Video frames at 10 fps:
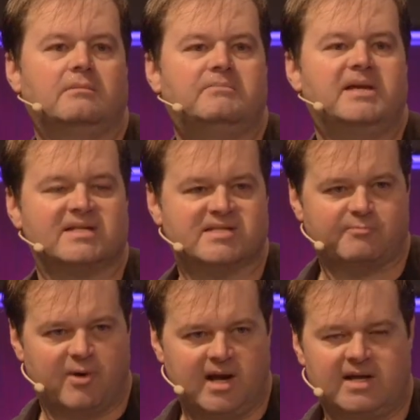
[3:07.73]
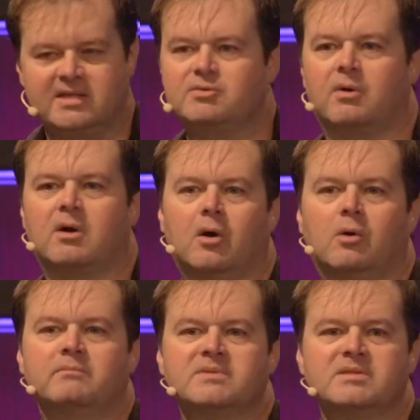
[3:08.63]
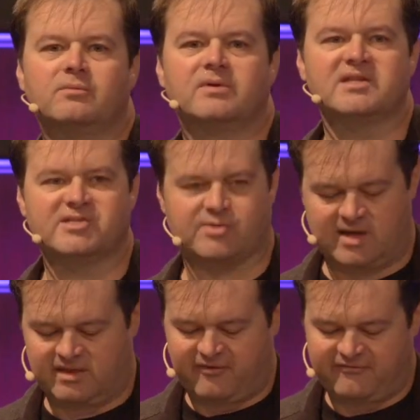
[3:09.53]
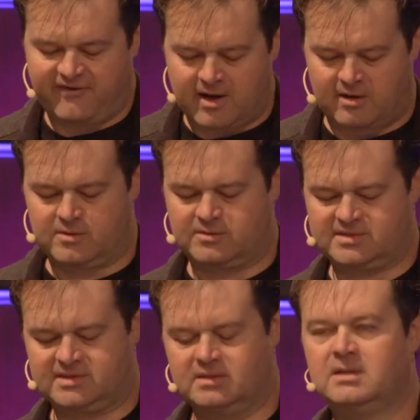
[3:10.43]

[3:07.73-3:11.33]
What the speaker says: being sprayed into our homes with the strength of a fire hose.